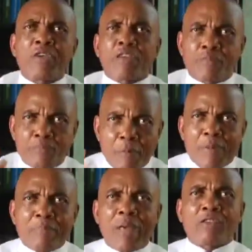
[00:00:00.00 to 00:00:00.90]
of this
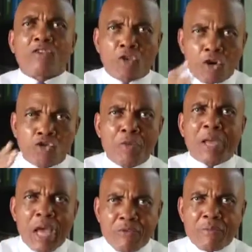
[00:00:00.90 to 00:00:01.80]
problem that is
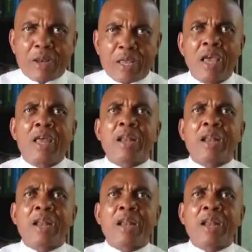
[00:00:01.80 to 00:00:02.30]
consuming everybody,